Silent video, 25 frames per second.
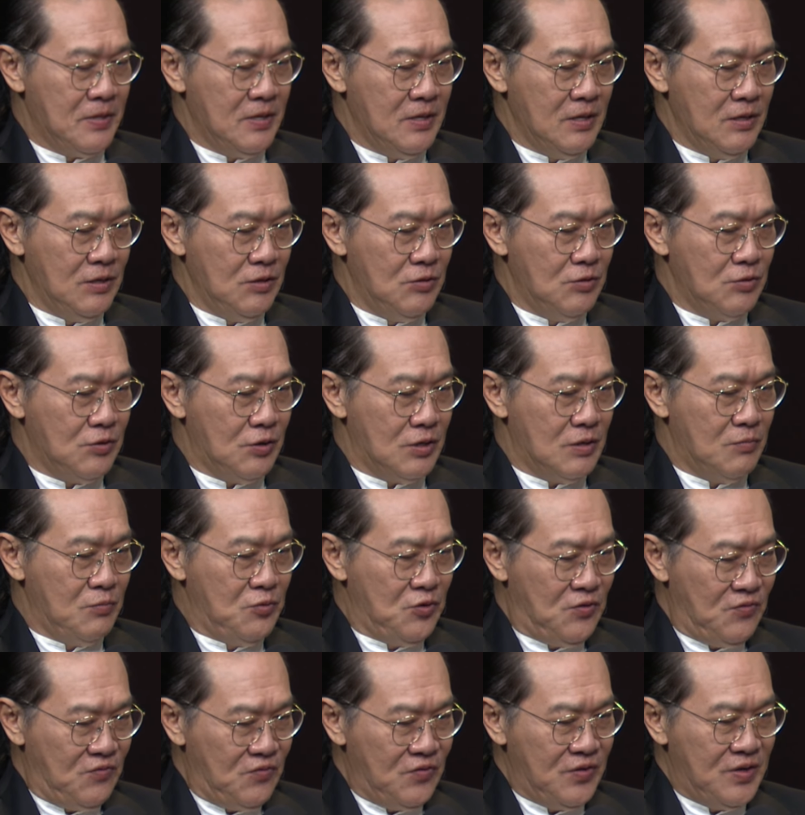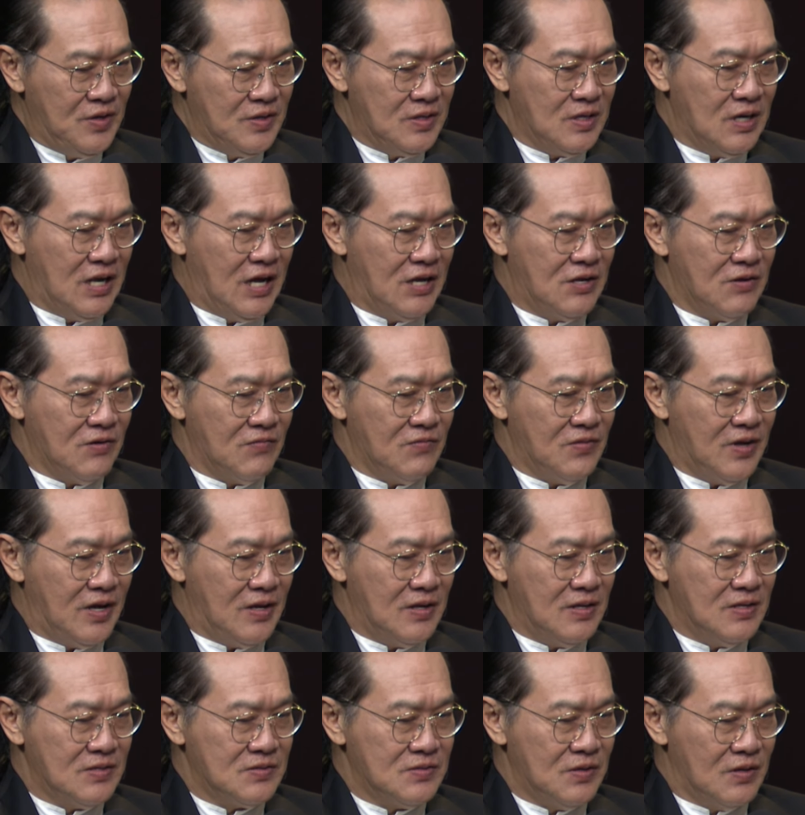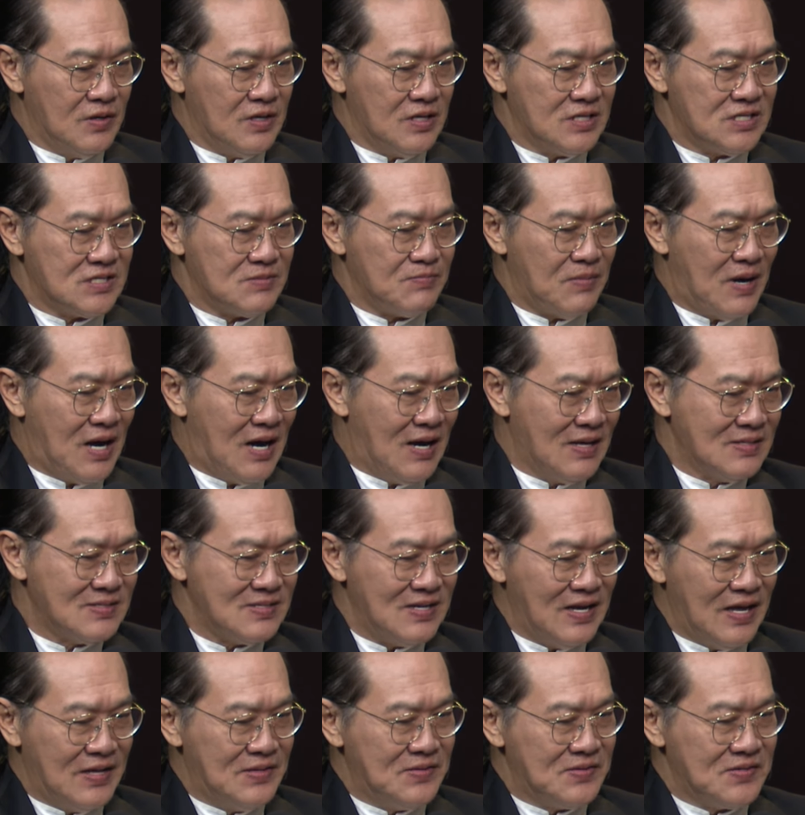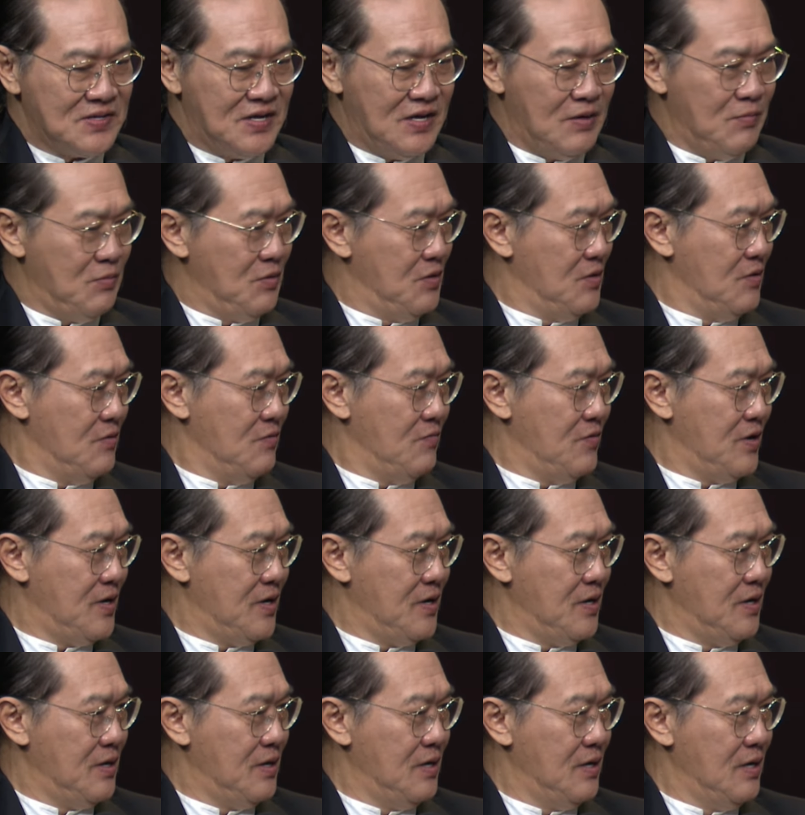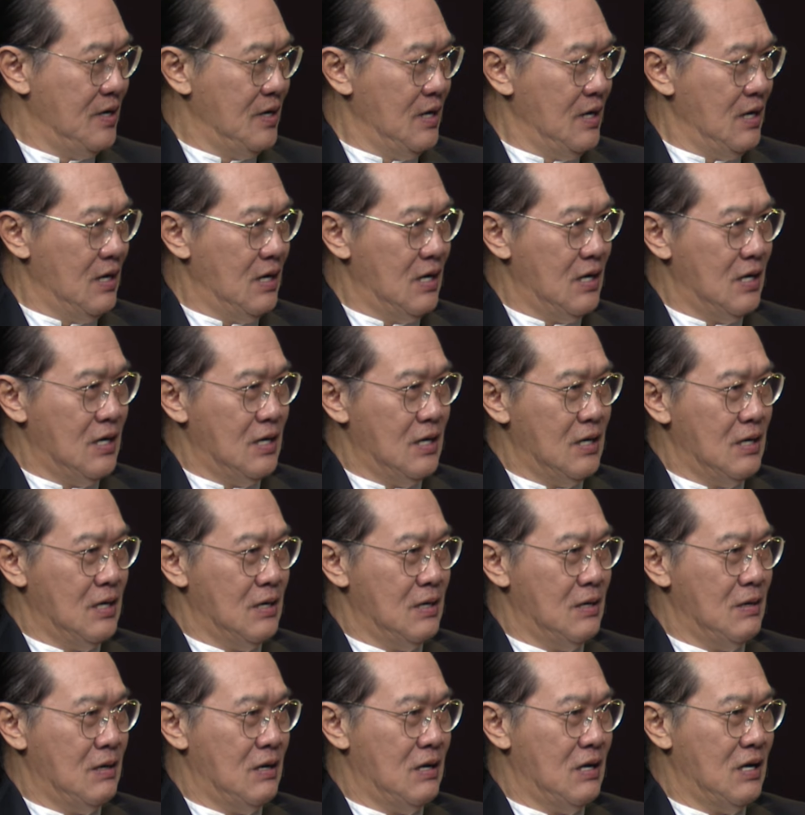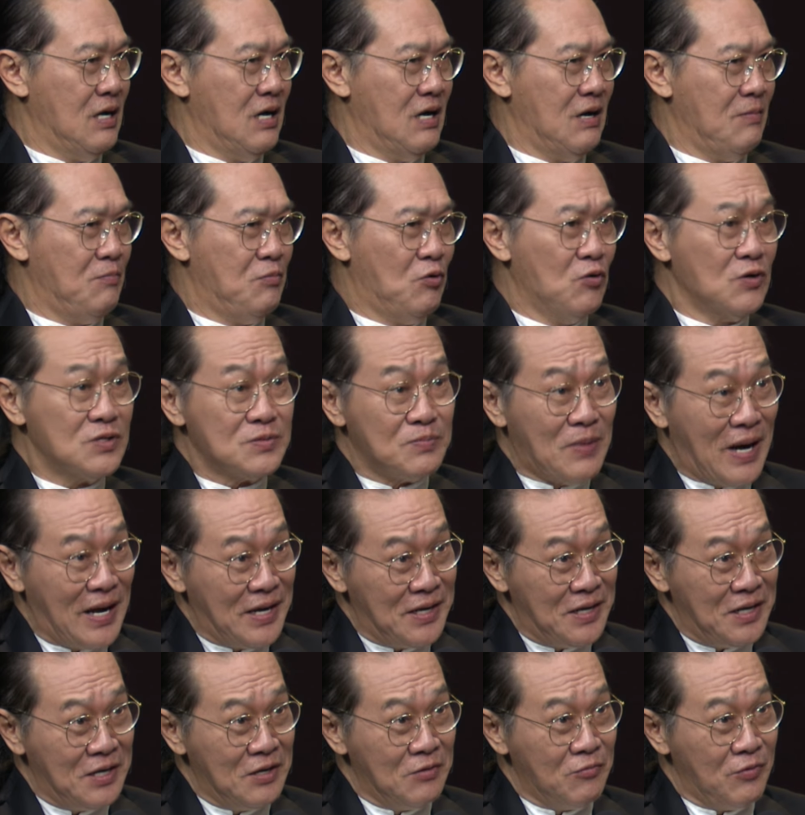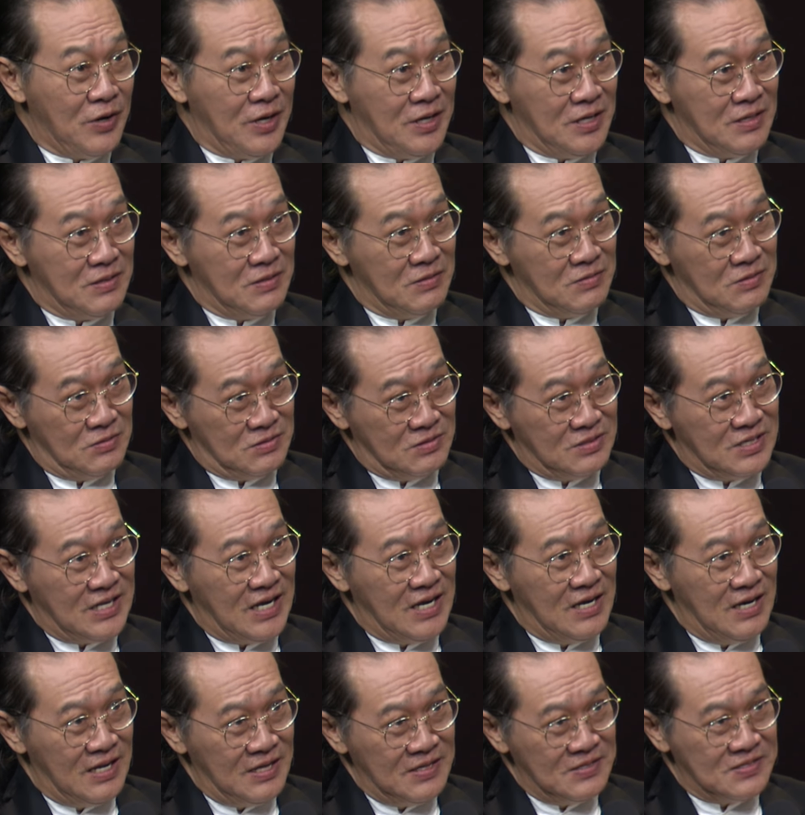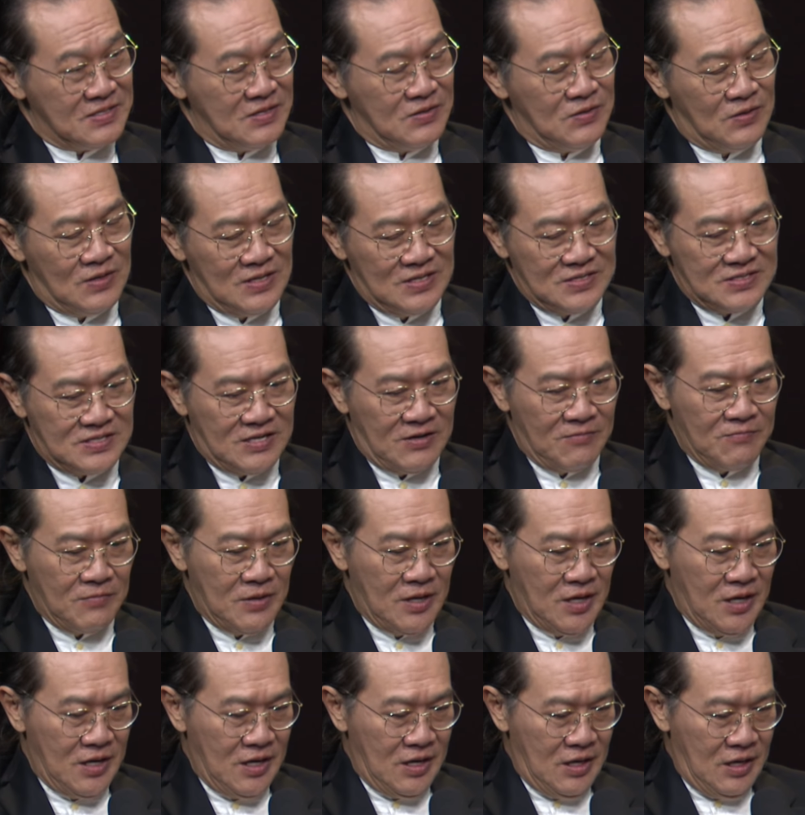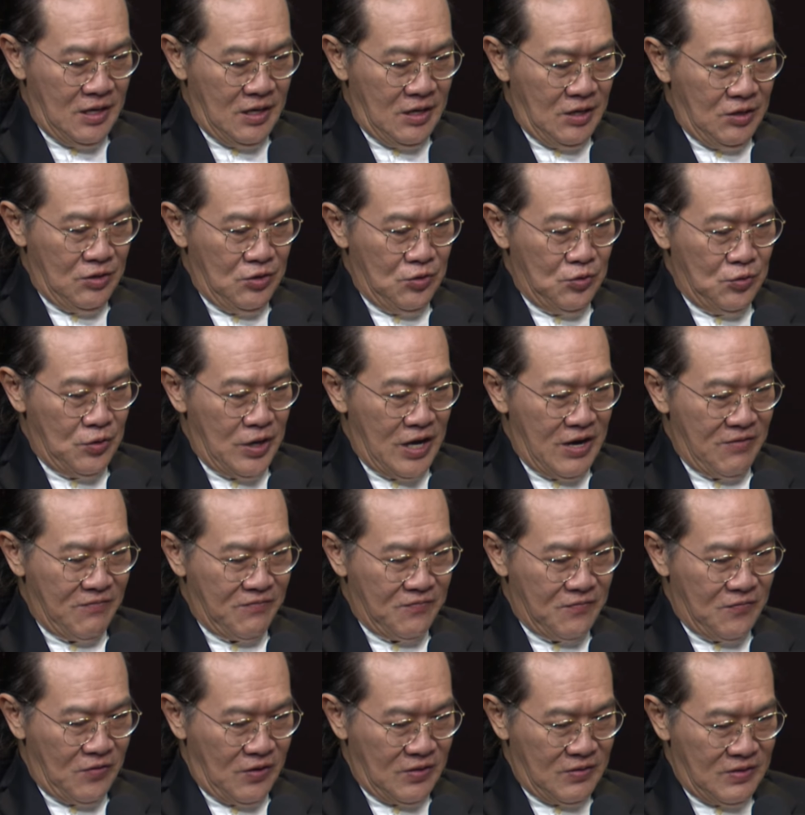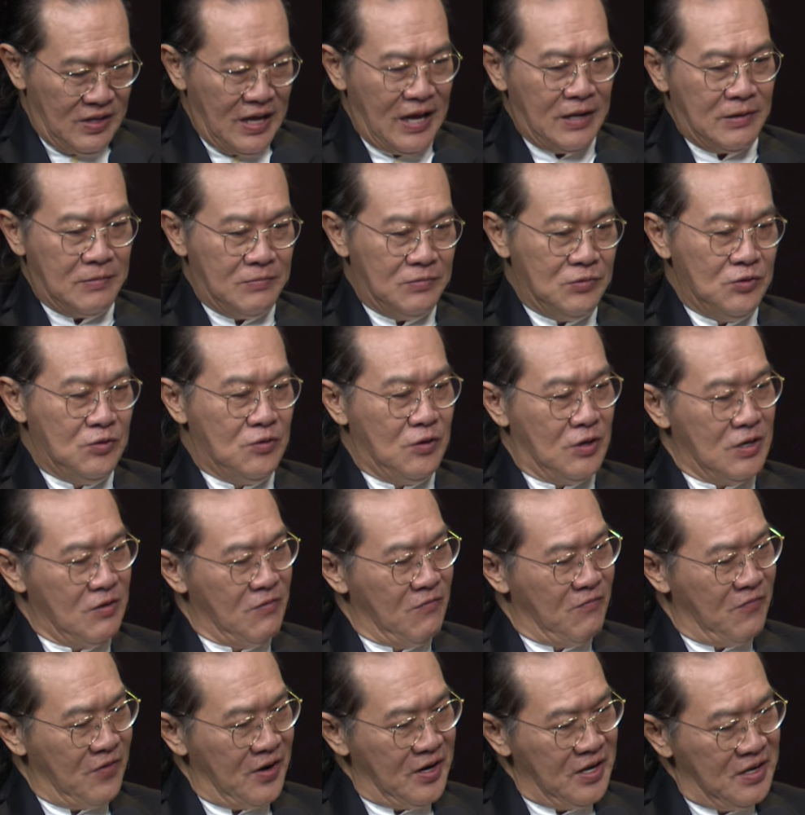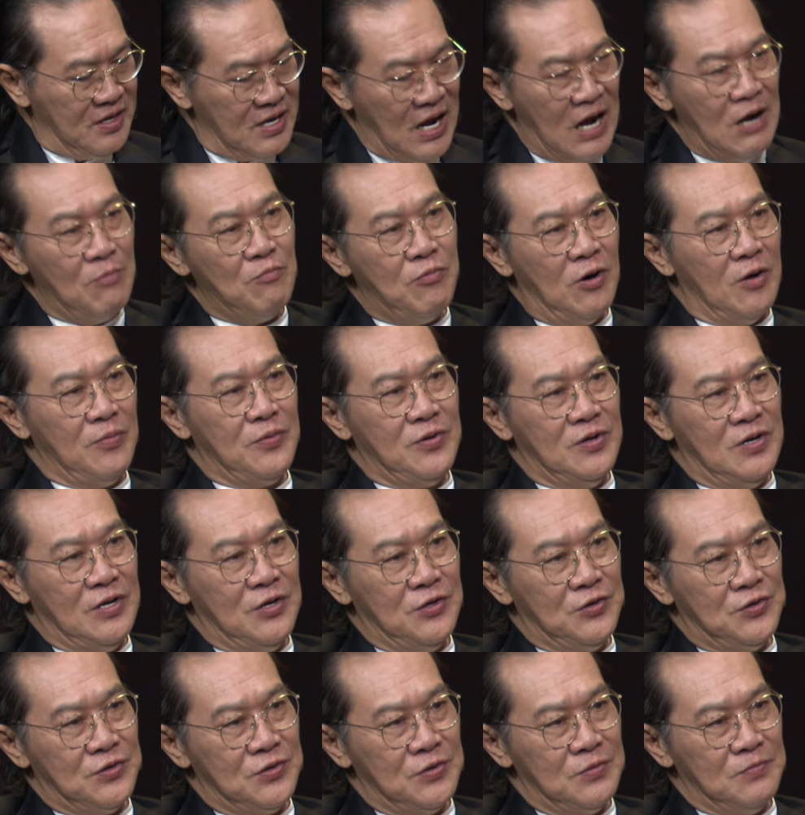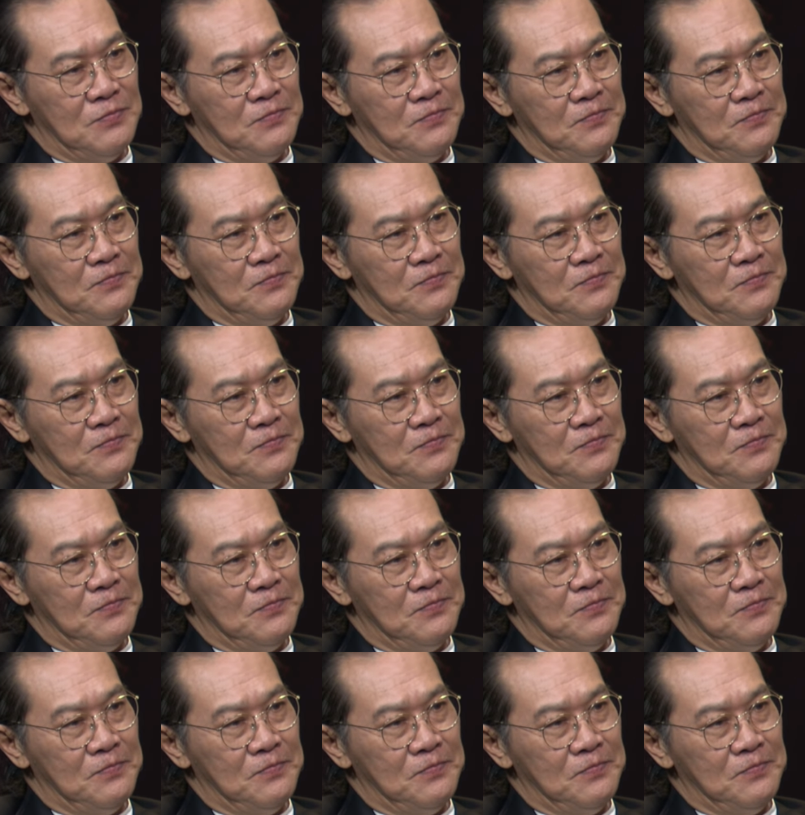You've got a beautiful hinterland of that. It's not a sparse landscape, very post-mining, where it's tailings and all that stuff. You have got that. You've got a very young population,